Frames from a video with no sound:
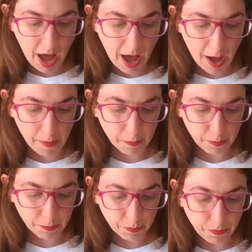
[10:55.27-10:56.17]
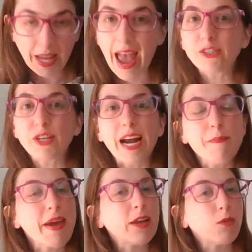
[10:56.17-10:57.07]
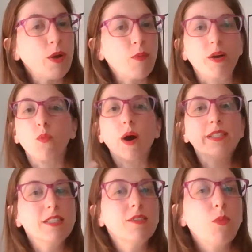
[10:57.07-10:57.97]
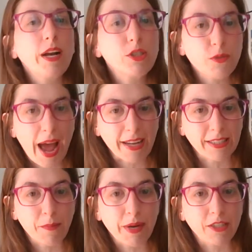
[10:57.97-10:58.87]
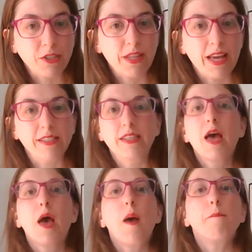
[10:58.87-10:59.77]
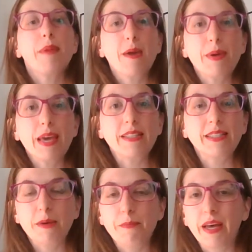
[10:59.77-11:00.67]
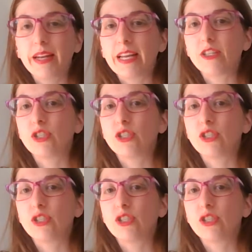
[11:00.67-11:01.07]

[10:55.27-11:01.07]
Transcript: time. And try to make it win-win. What attracts somebody to this? Maybe it's the ability